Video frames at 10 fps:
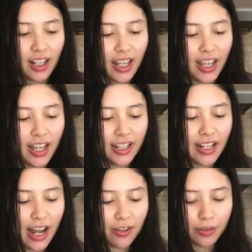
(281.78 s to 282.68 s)
And
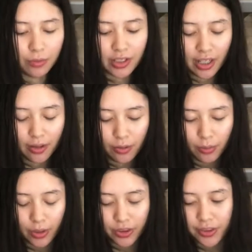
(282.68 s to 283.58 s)
now that we're done
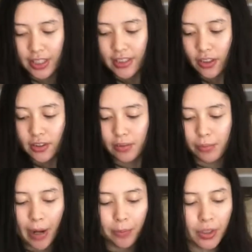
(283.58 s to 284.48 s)
with the salt and
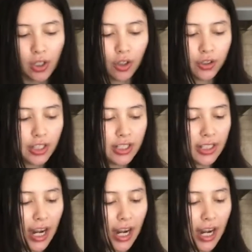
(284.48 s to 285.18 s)
pepper, all you need to